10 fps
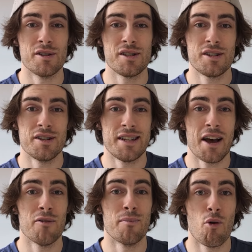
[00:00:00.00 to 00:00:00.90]
was to
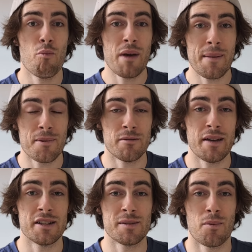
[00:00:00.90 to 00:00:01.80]
tell more people
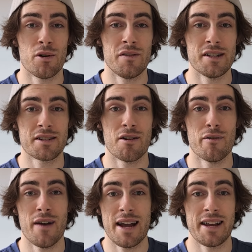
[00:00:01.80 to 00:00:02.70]
about the sport of disc
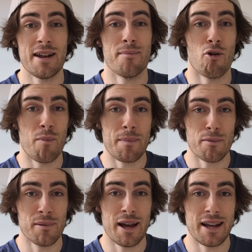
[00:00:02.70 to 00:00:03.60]
golf and get more people
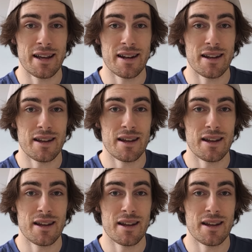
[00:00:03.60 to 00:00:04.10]
playing it.